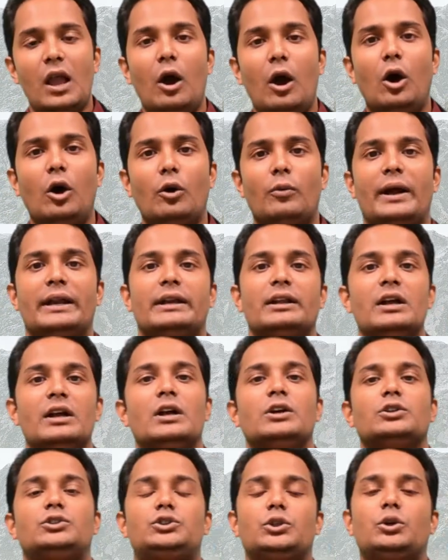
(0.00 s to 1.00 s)
Alright,
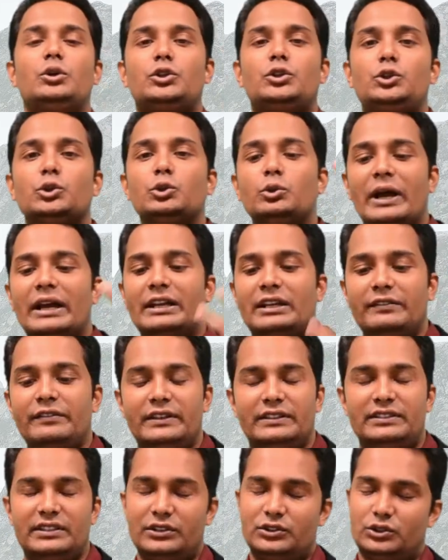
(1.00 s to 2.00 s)
so two
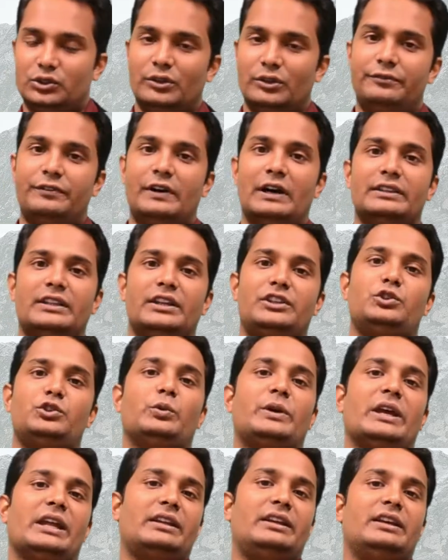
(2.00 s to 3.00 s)
activities so far that you
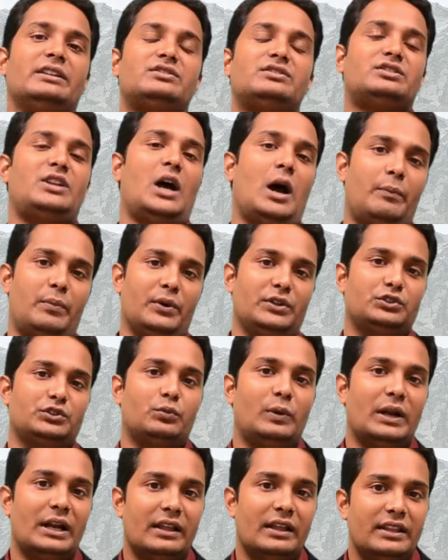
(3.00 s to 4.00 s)
can get star points.
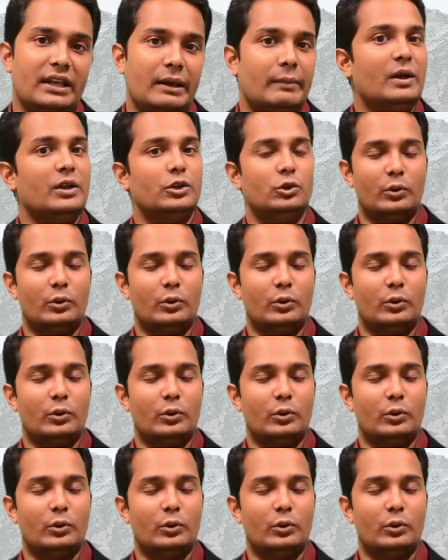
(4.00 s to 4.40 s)
What are they?